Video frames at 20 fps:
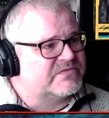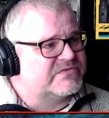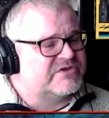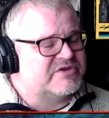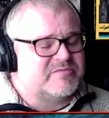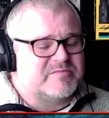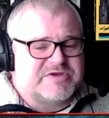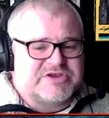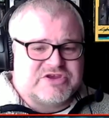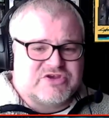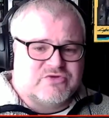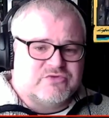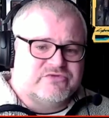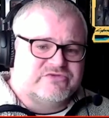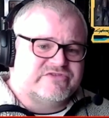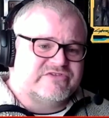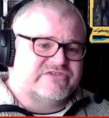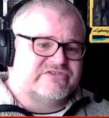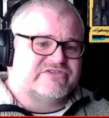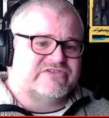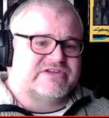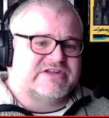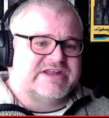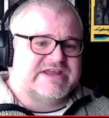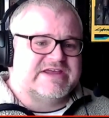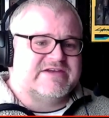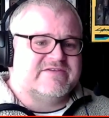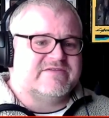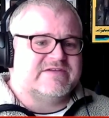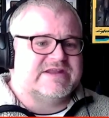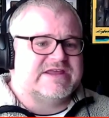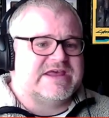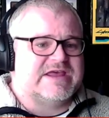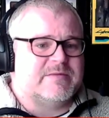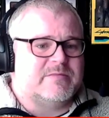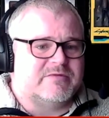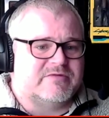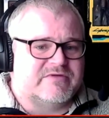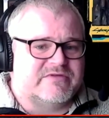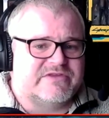to be used as slave
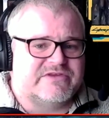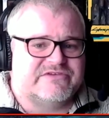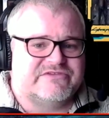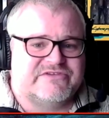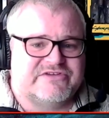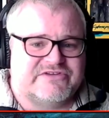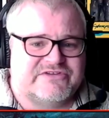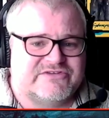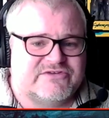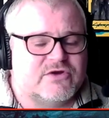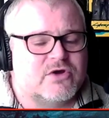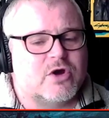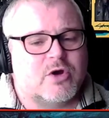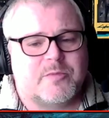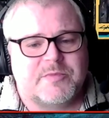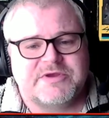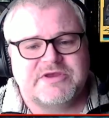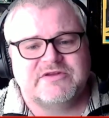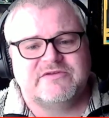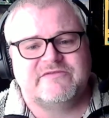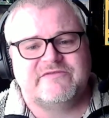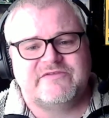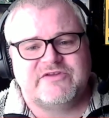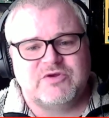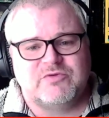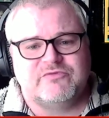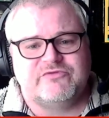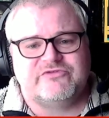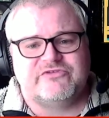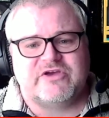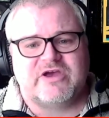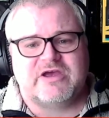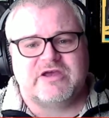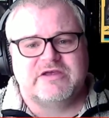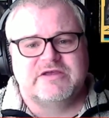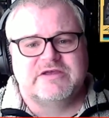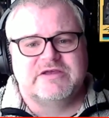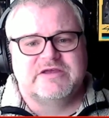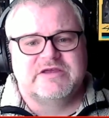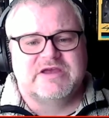labour in this dystopian future.
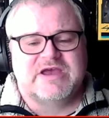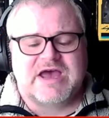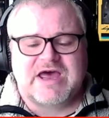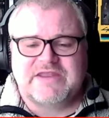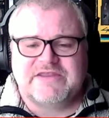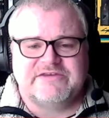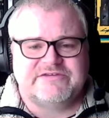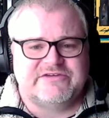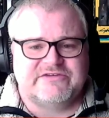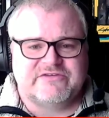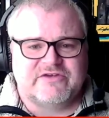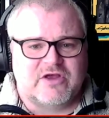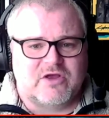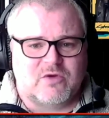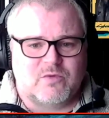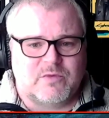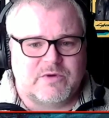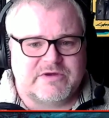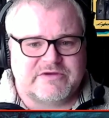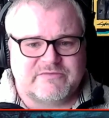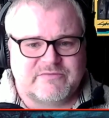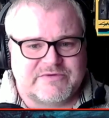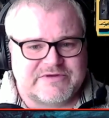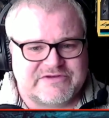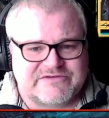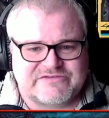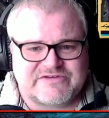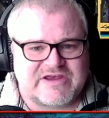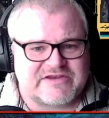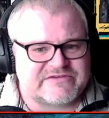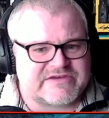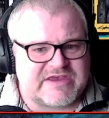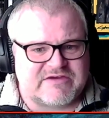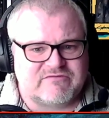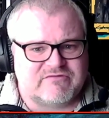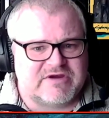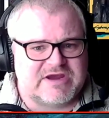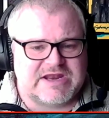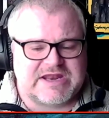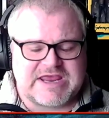And this is all where it starts getting
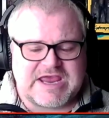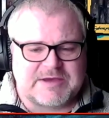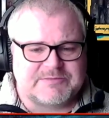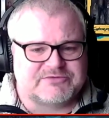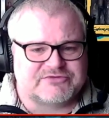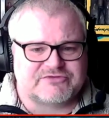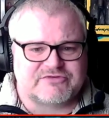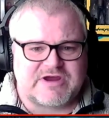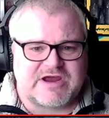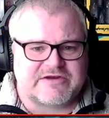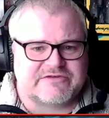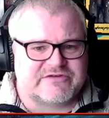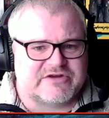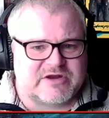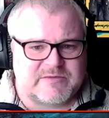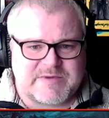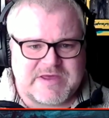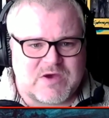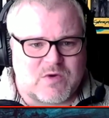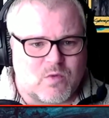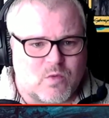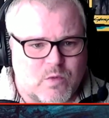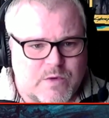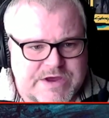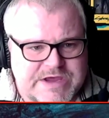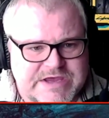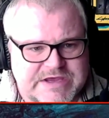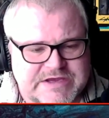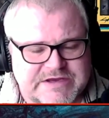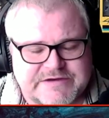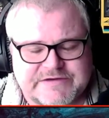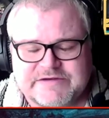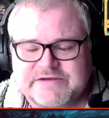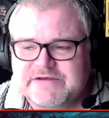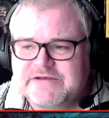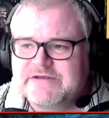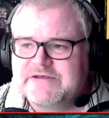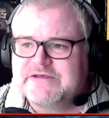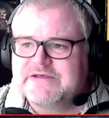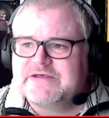really abstract and a bit weird.
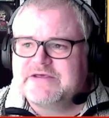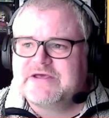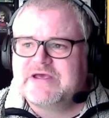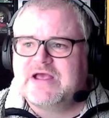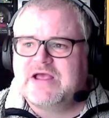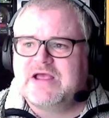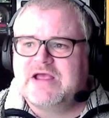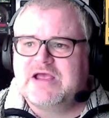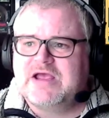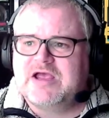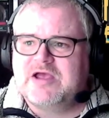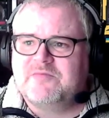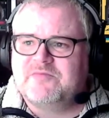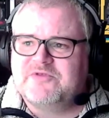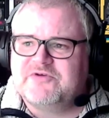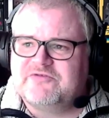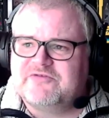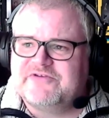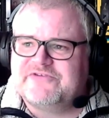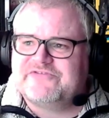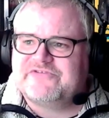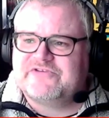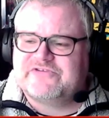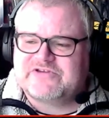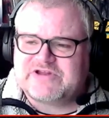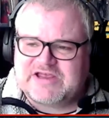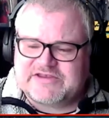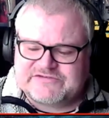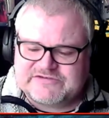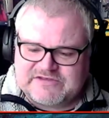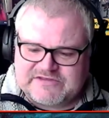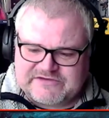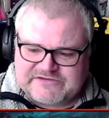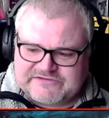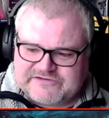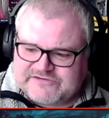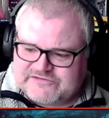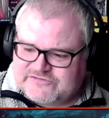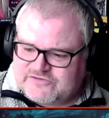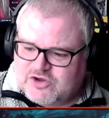There is this, like I said,
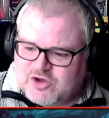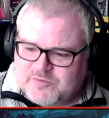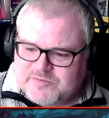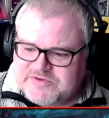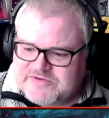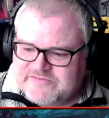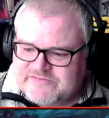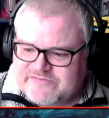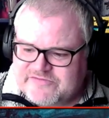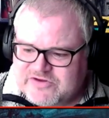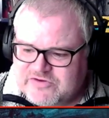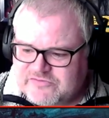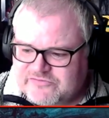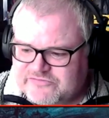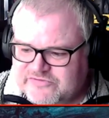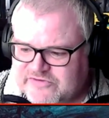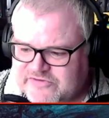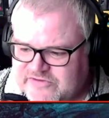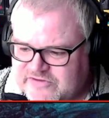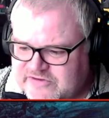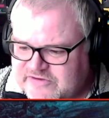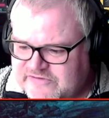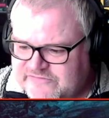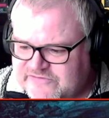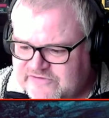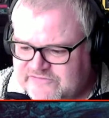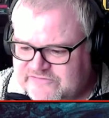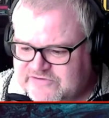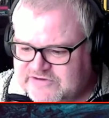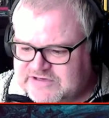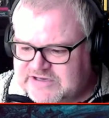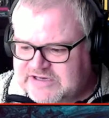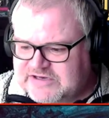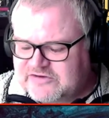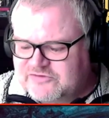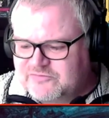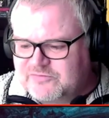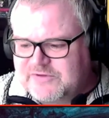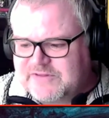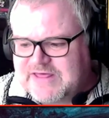this dystopian future that is
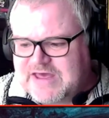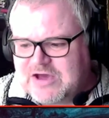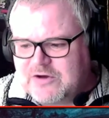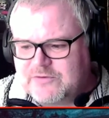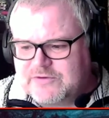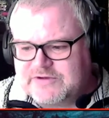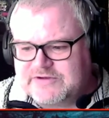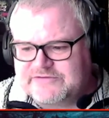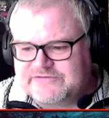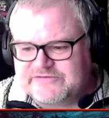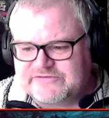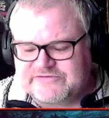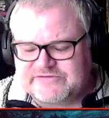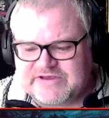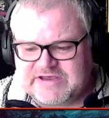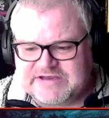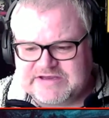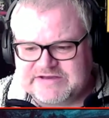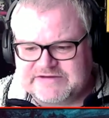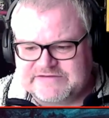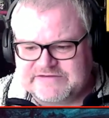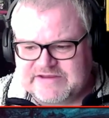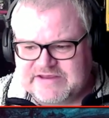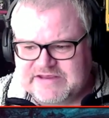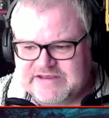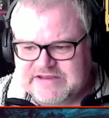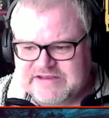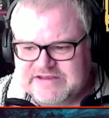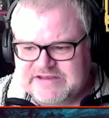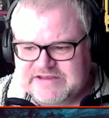interlinked with our society,